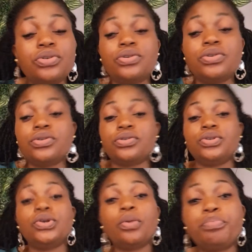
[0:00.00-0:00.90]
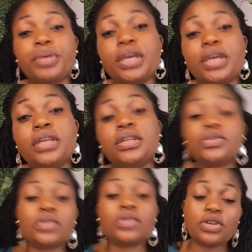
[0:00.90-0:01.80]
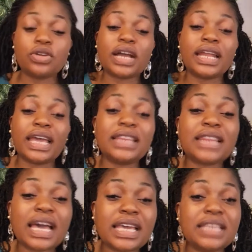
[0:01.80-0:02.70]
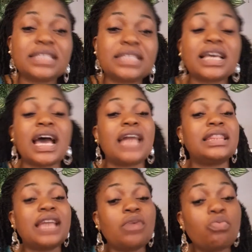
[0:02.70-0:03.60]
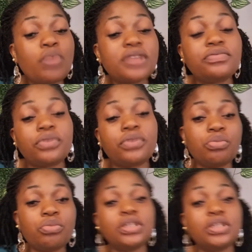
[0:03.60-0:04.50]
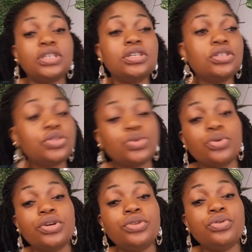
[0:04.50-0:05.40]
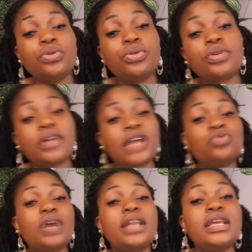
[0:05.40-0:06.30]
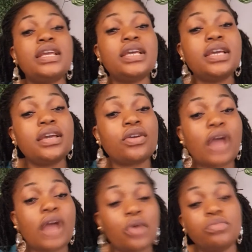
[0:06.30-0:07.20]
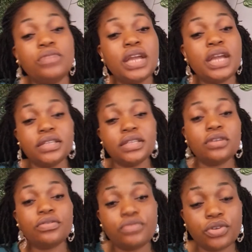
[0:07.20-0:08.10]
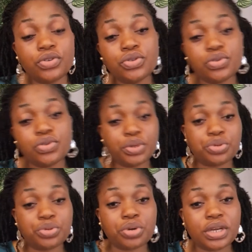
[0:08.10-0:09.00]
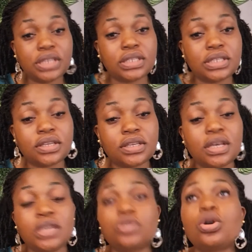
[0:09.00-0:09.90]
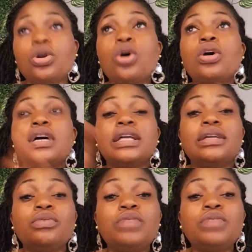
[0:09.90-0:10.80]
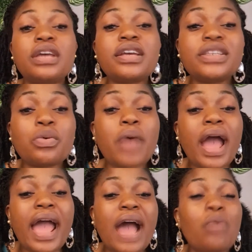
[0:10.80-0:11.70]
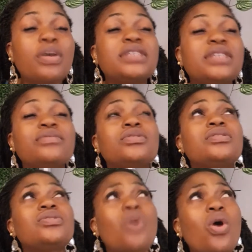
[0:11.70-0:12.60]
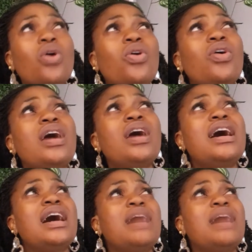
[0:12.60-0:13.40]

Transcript: your pin so that you can enter it and then wait for your money to gradually accumulate for you to withdraw it. So the reason why I was even stuck and